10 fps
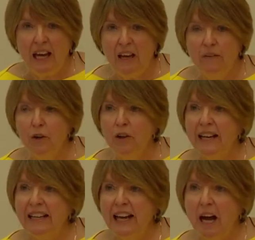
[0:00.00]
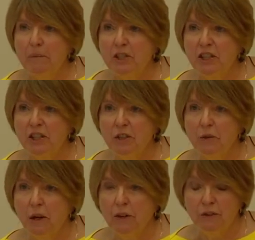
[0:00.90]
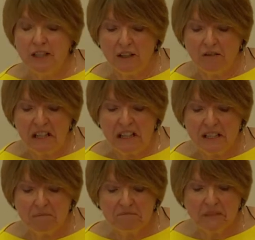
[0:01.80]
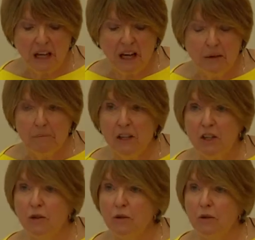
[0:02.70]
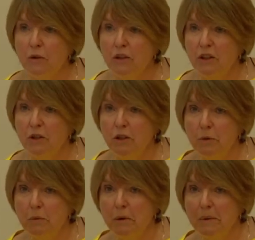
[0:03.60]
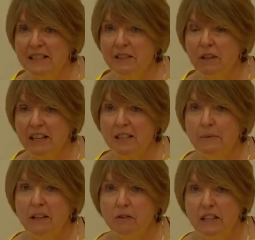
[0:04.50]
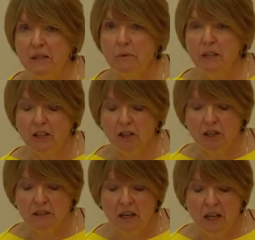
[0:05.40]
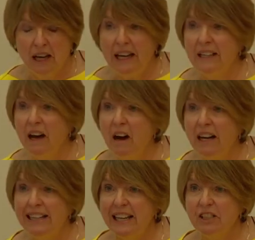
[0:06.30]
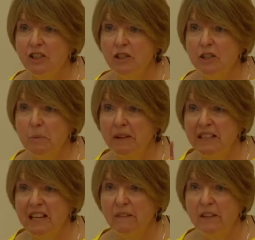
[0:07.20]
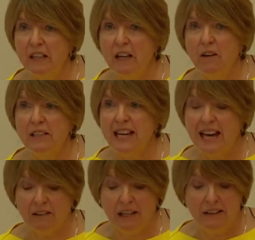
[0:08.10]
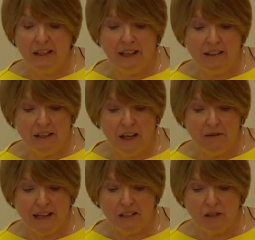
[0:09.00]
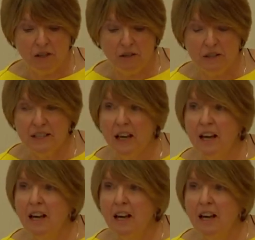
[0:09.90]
If you're getting up to 3 degrees, you can probably still get some increased production in the higher latitudes, but they're definitely going down in the low latitudes.